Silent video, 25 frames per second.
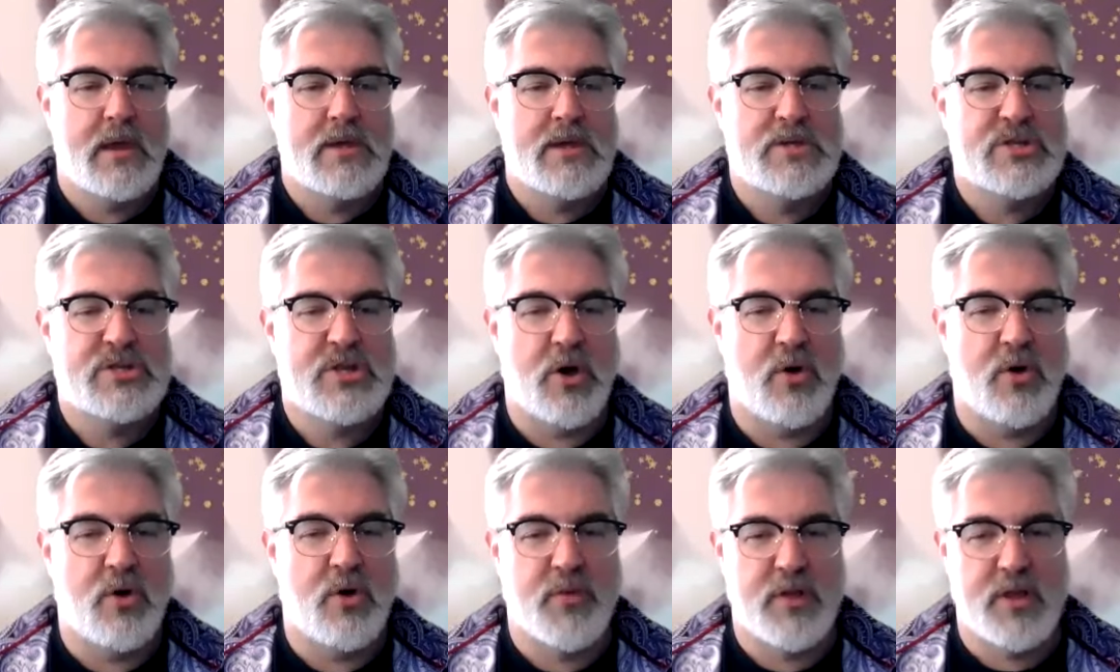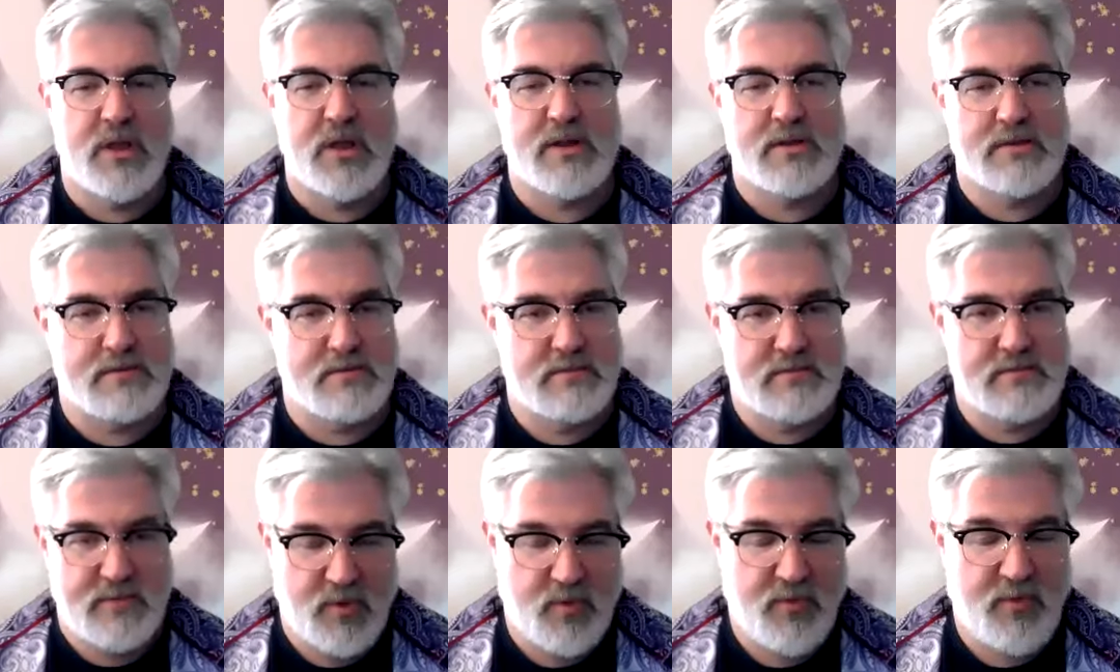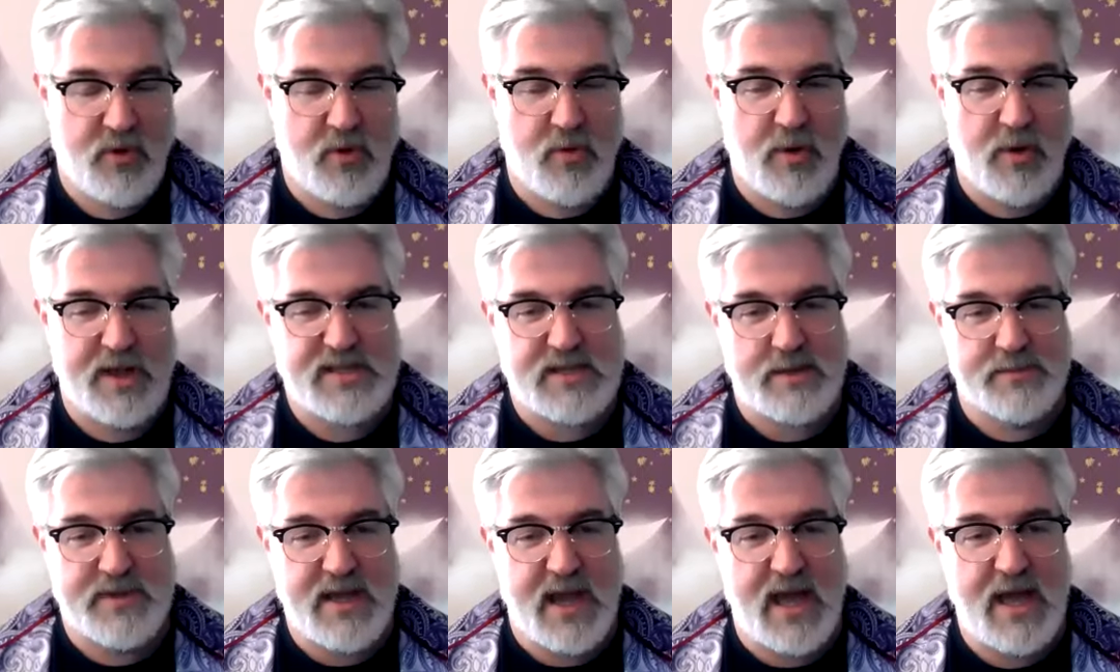So for the for quite
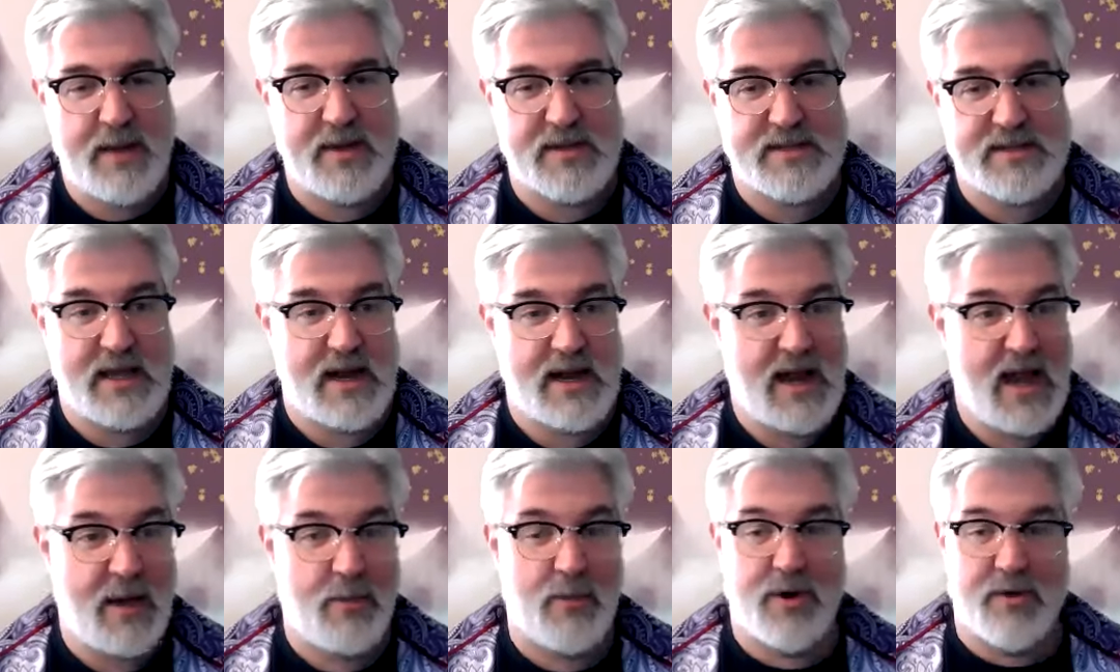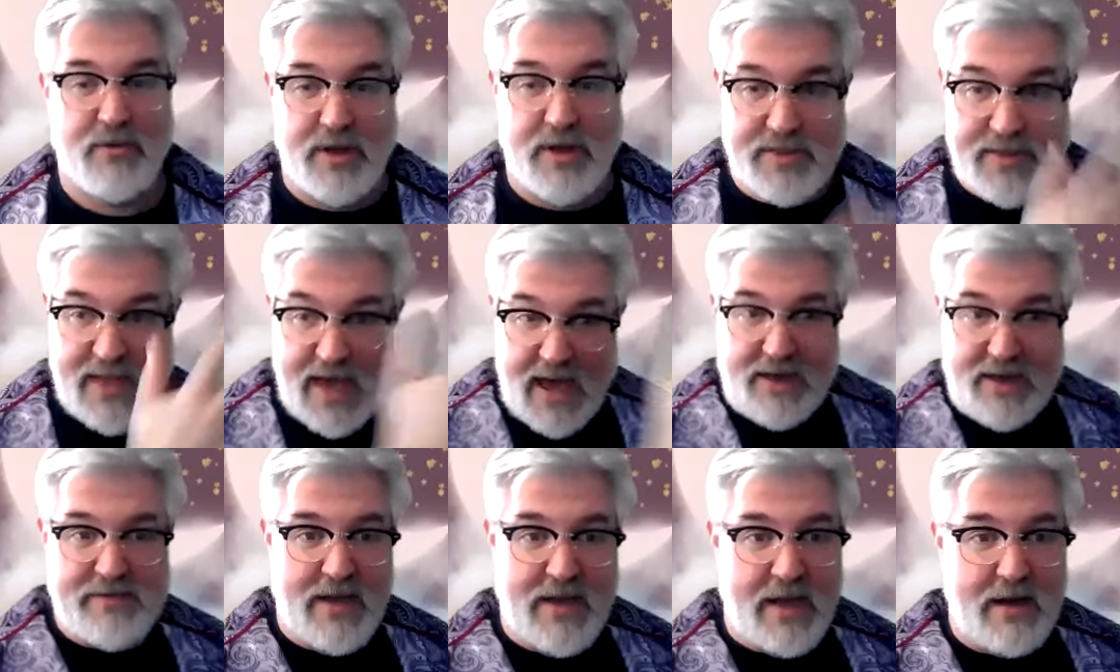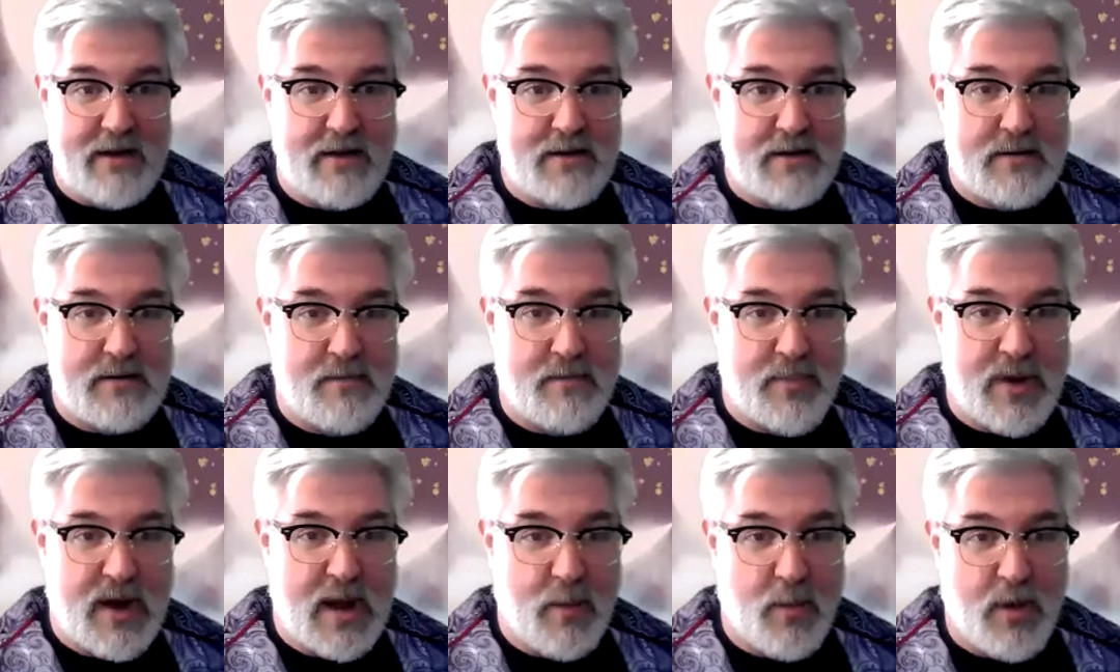some time, I said, I want to run that event
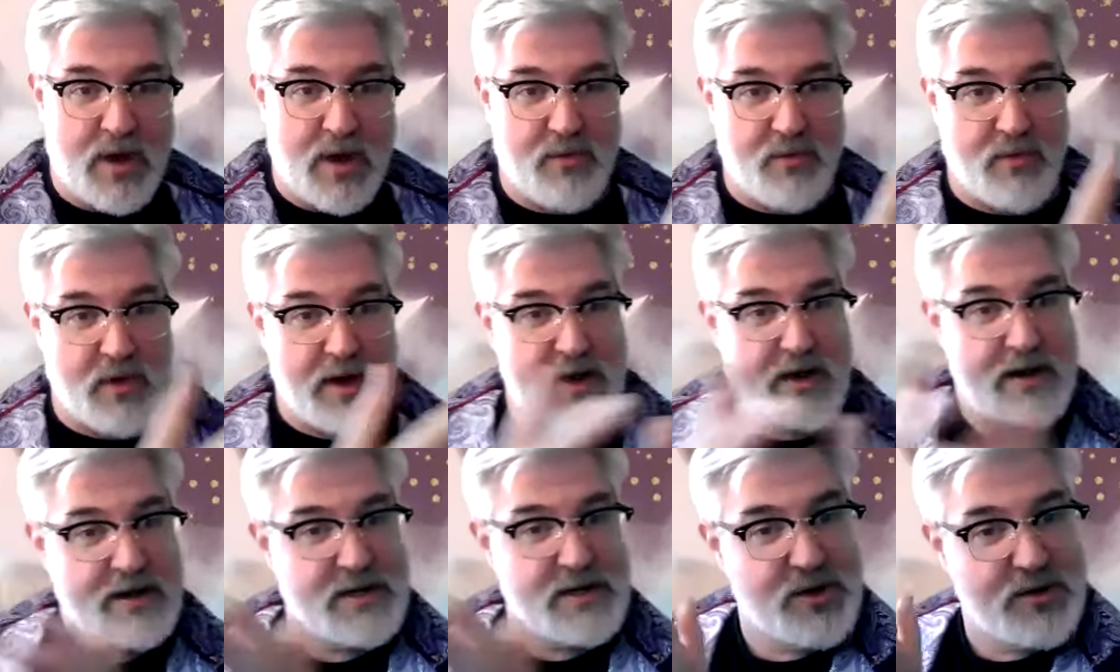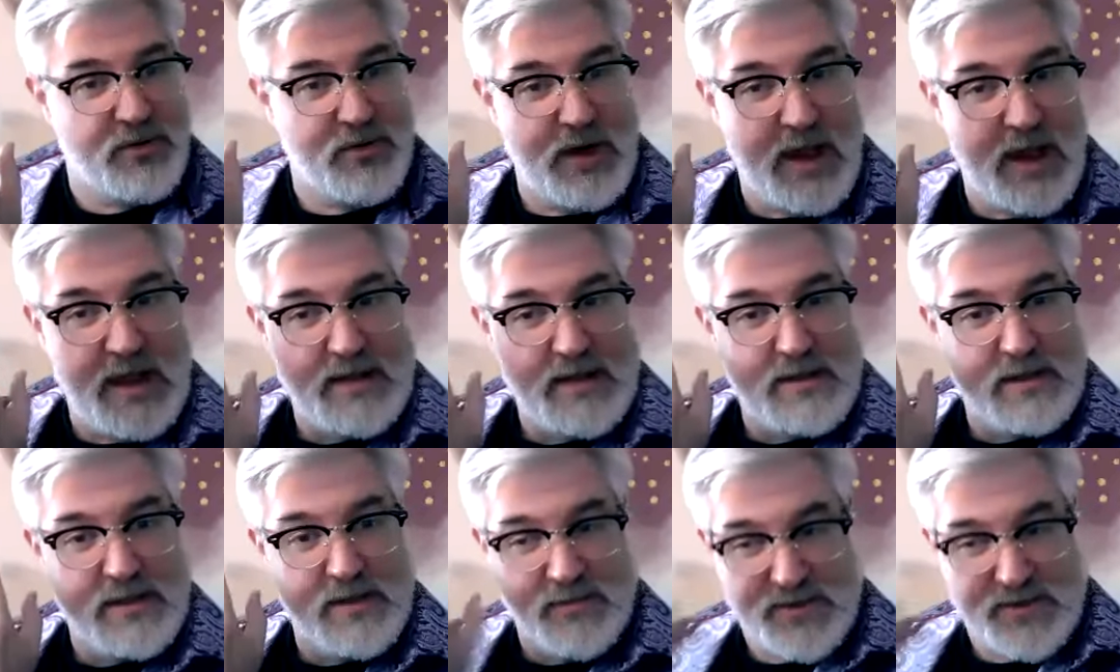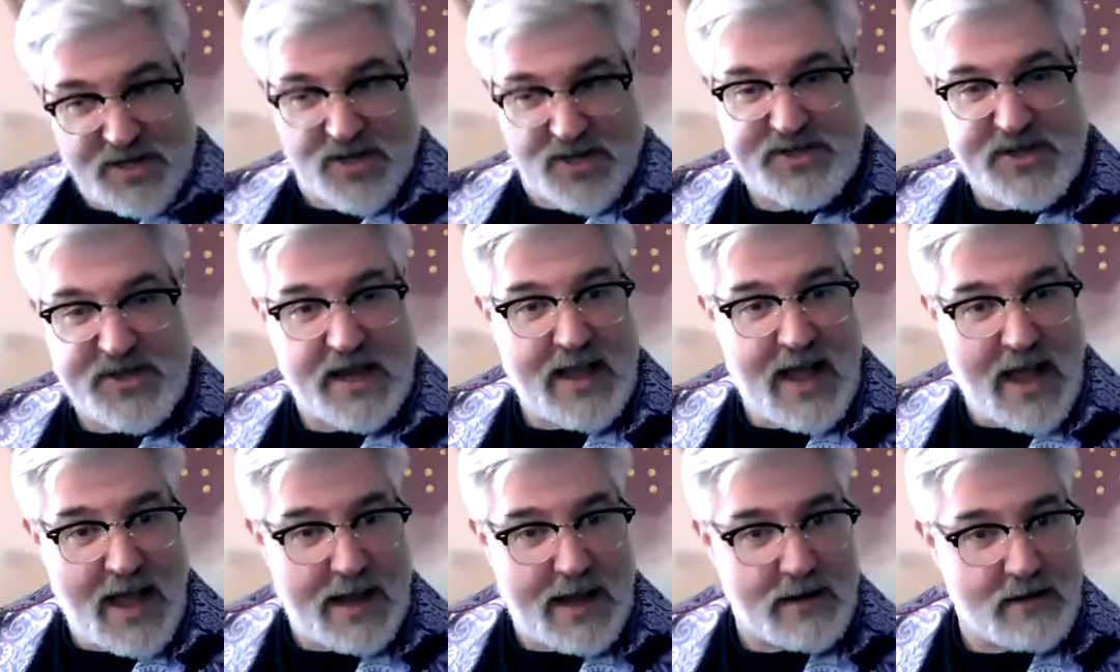but I want to run it to create the results I
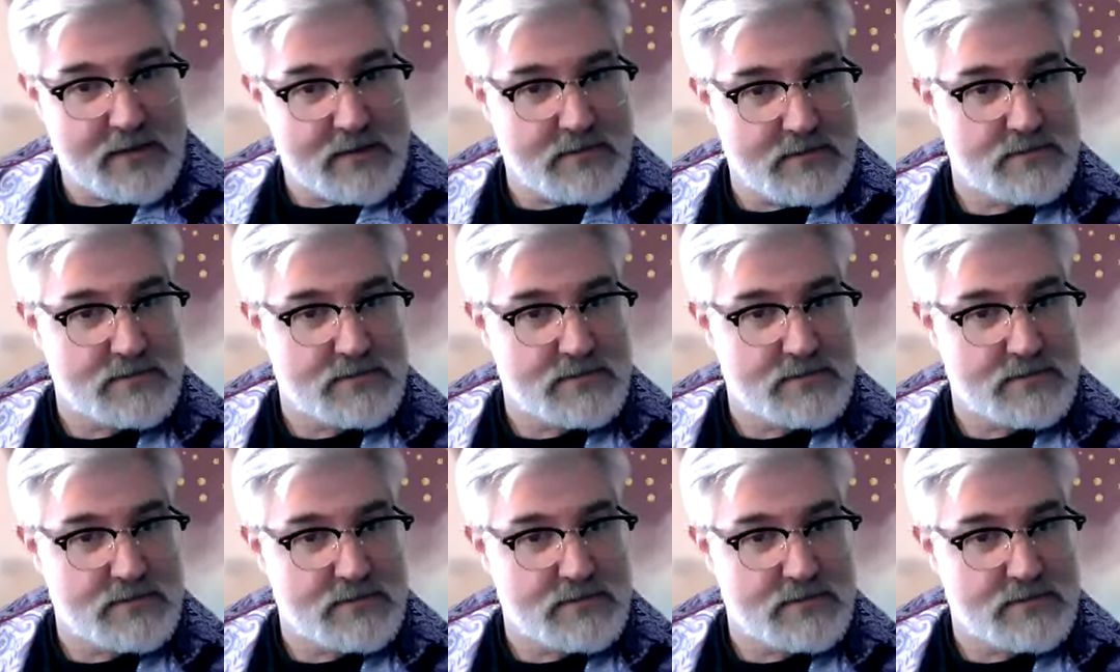got,